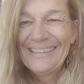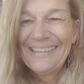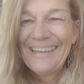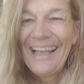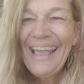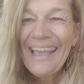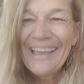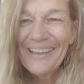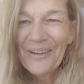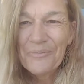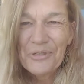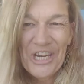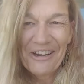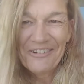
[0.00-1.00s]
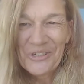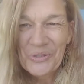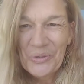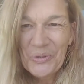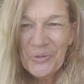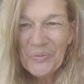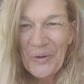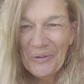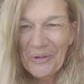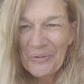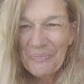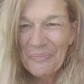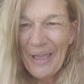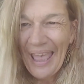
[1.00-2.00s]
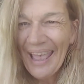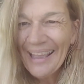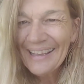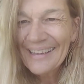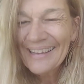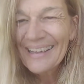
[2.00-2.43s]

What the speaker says: Hey, I'm Sharon Dawn, welcome back.